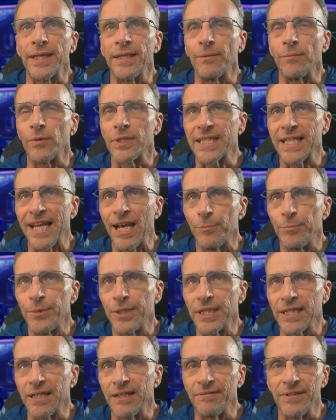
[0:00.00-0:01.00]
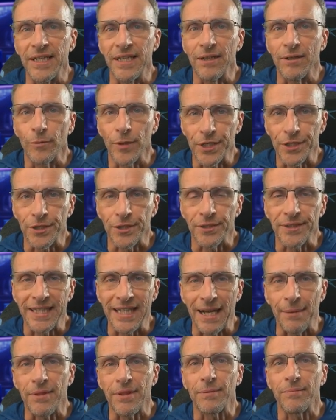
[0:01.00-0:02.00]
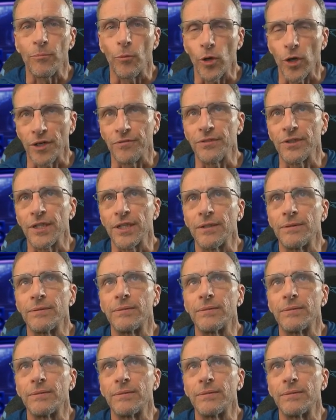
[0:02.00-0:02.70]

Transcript: that was the output of the original depth workflow.